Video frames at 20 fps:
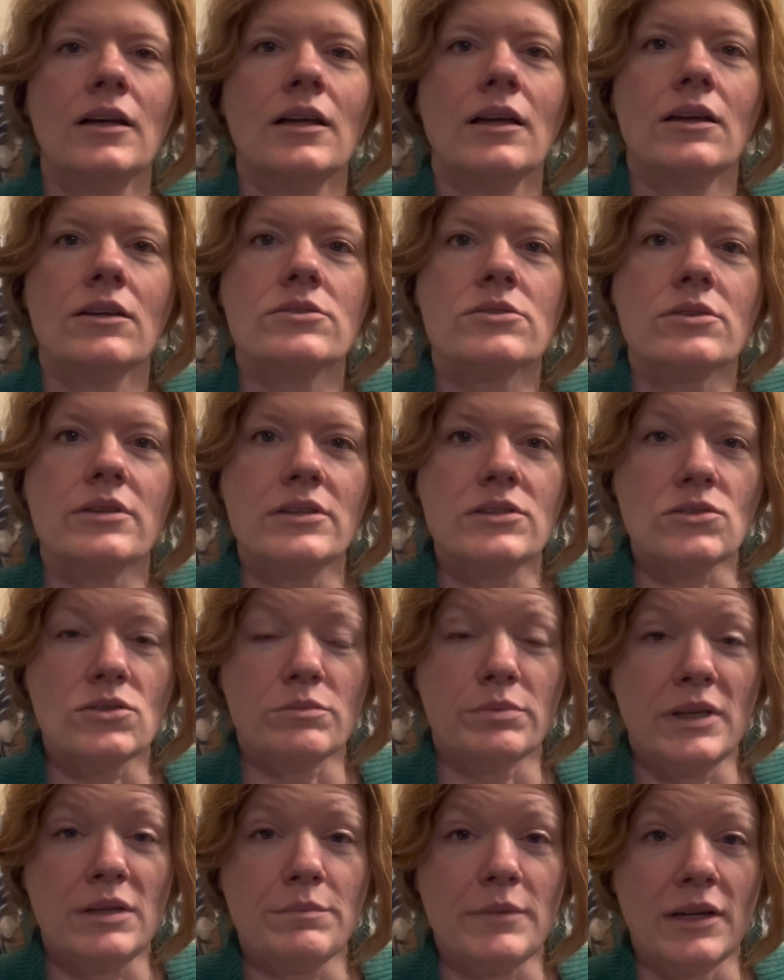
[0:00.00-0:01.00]
So this will
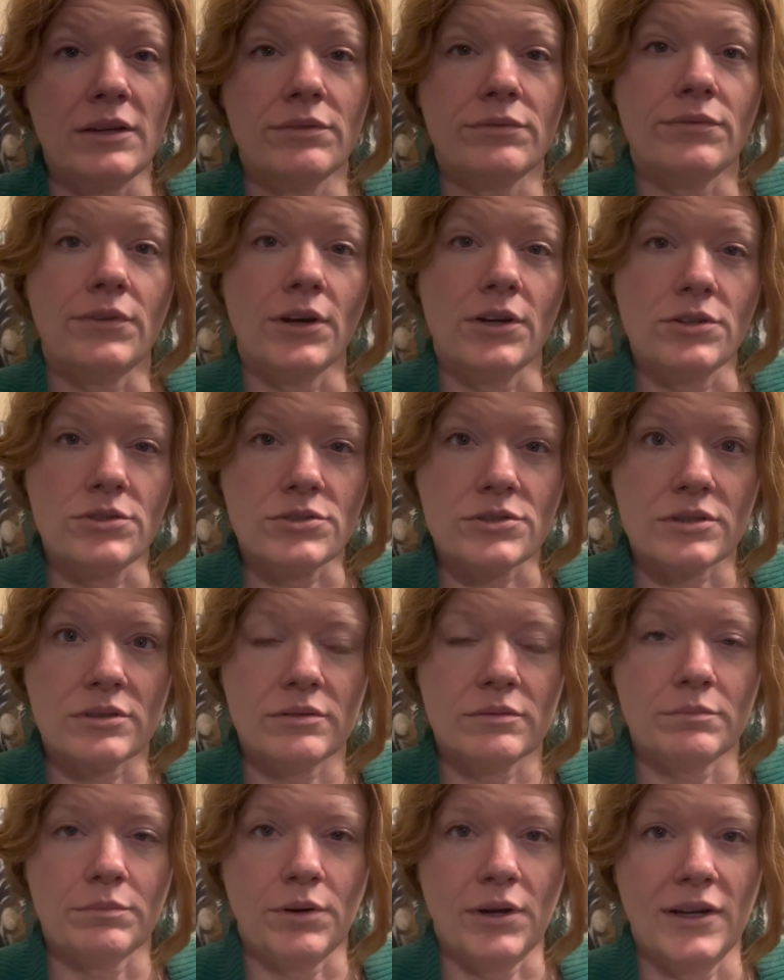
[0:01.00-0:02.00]
be my first
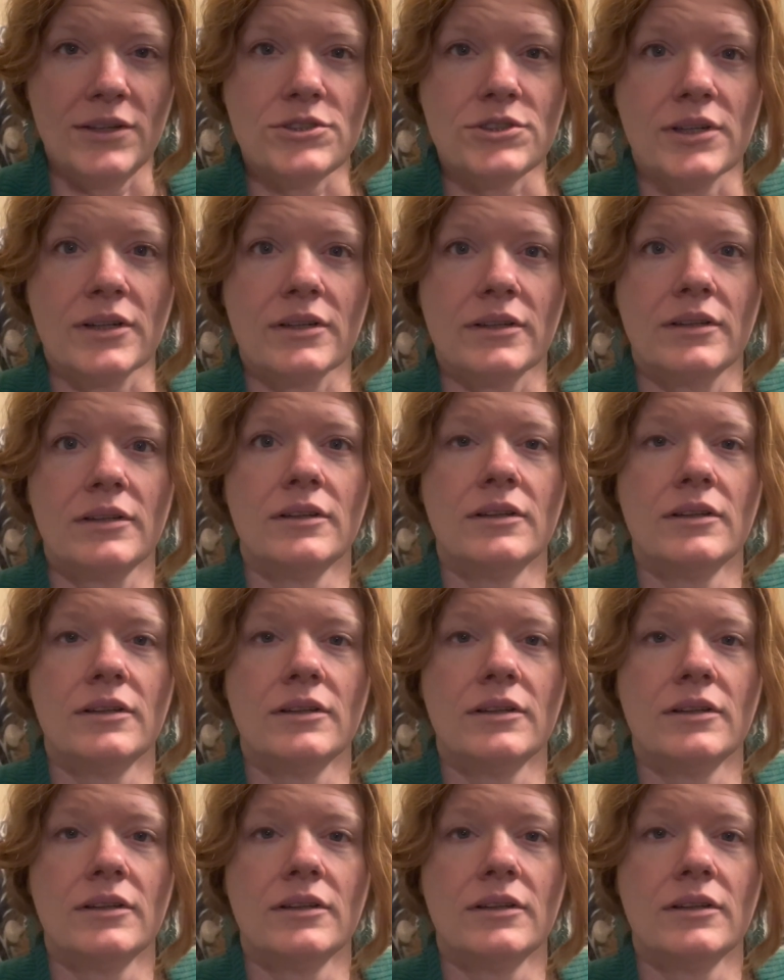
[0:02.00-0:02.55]
project